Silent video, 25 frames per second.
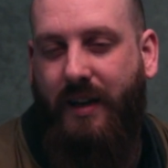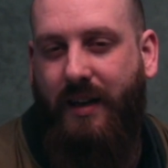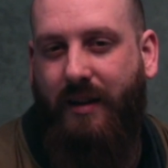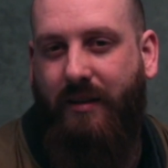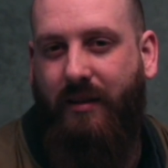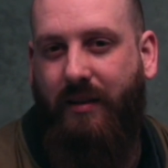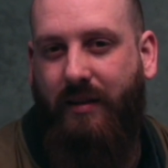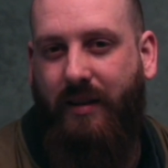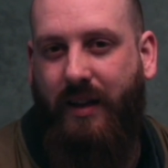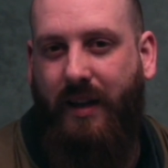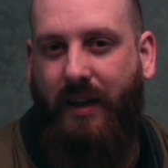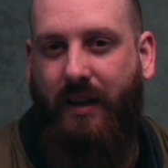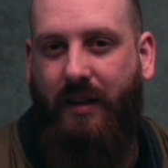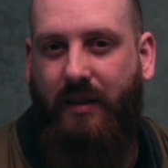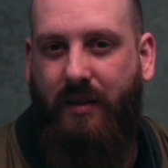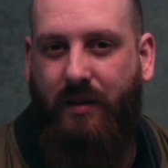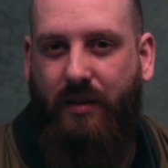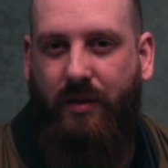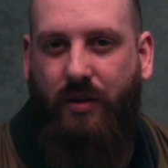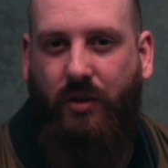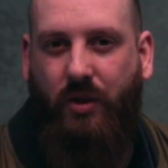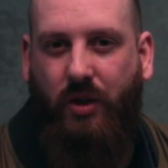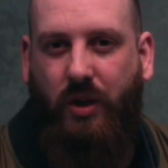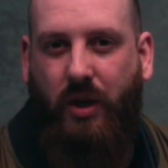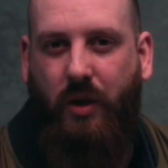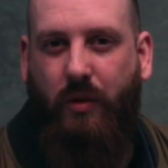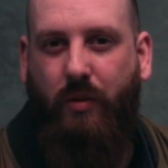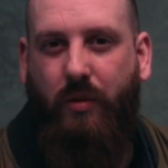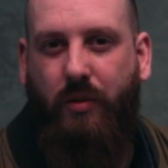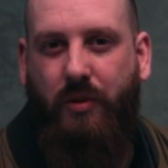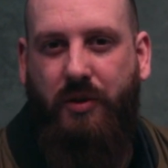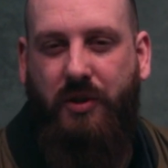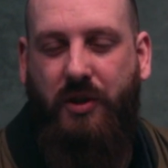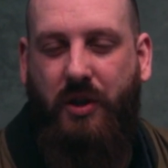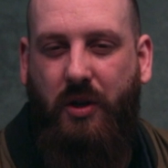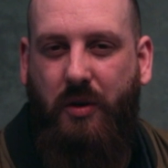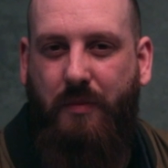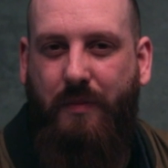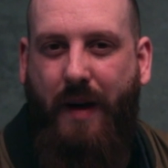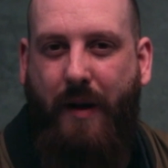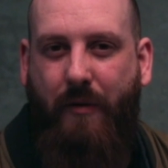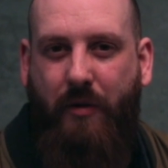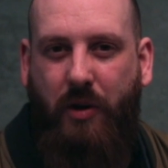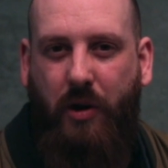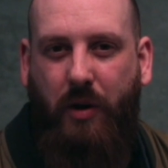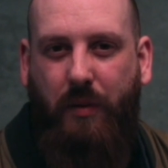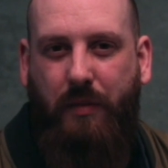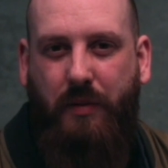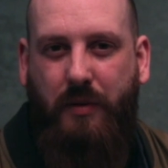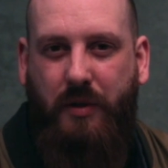And you think, do those 2
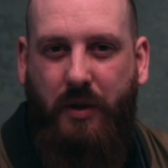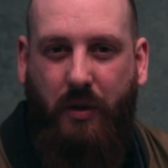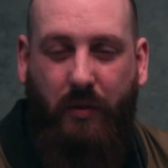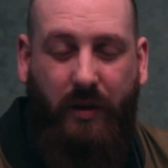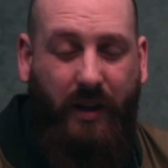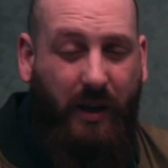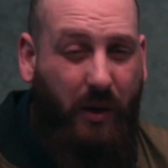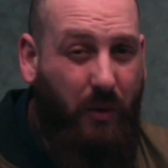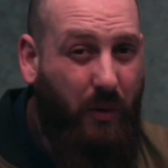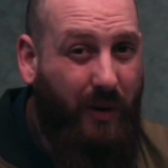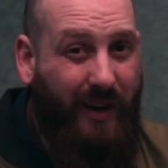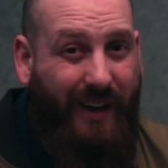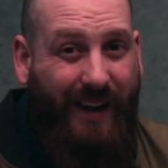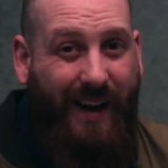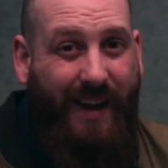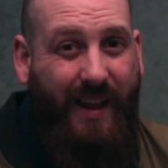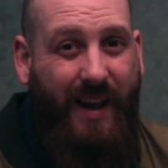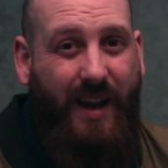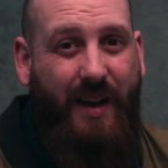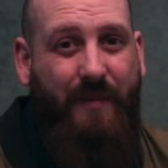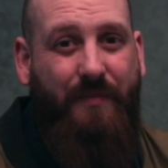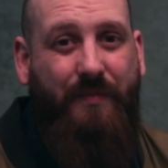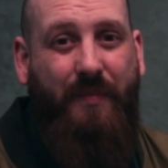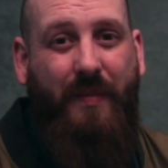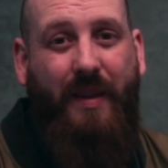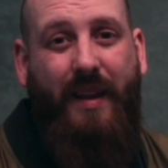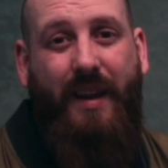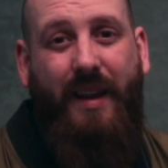marry up? Do they go together?